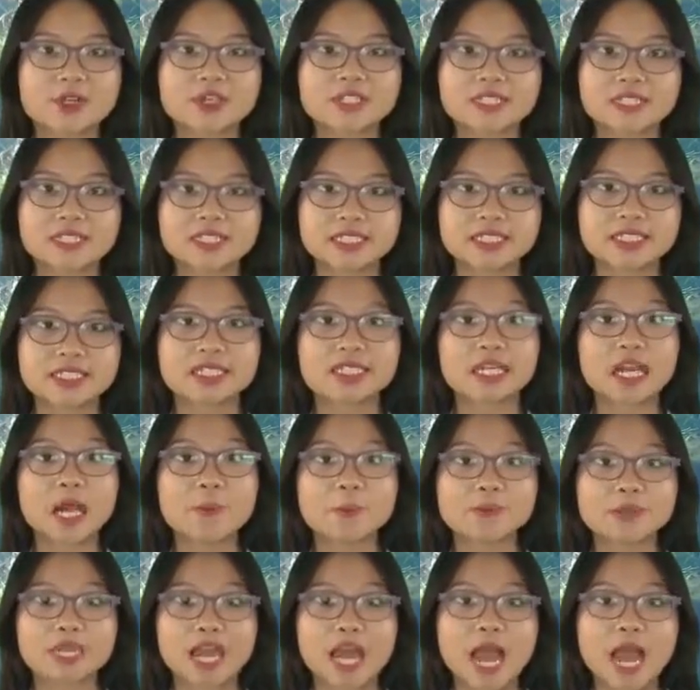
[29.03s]
You'll need to
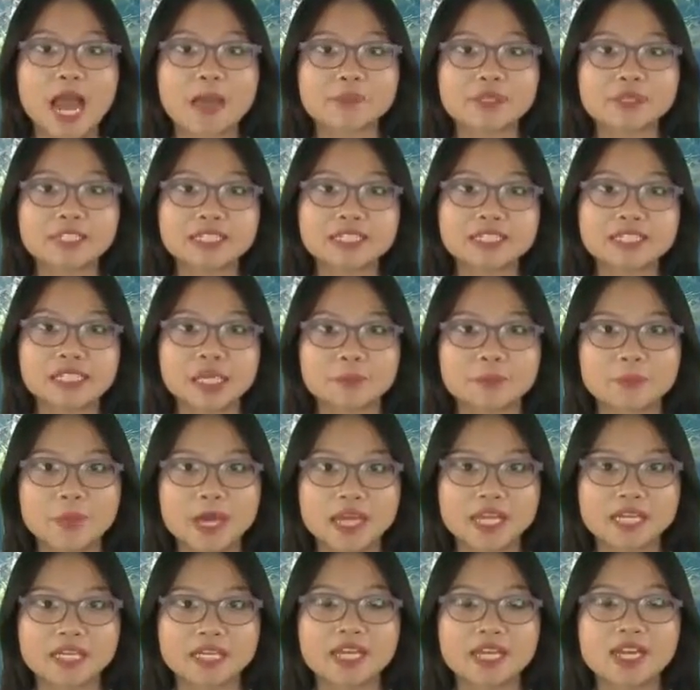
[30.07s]
lose overall fat to
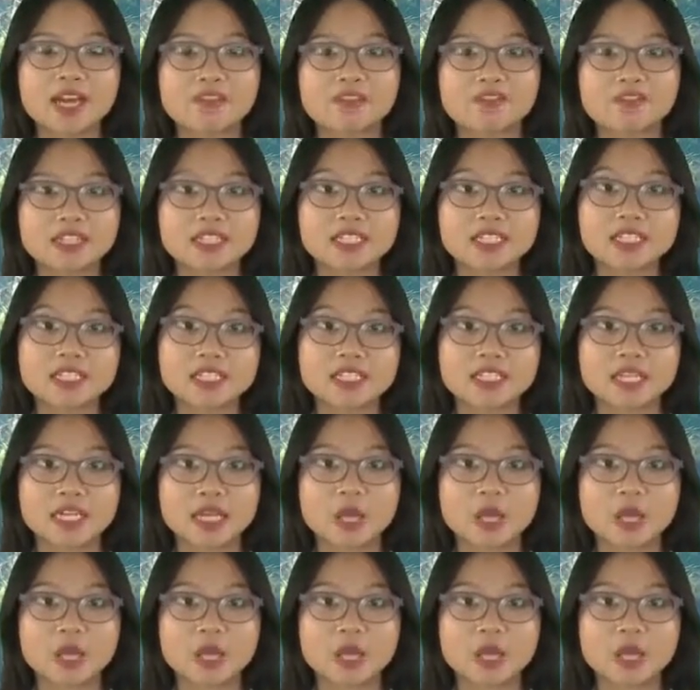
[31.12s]
lose back fat.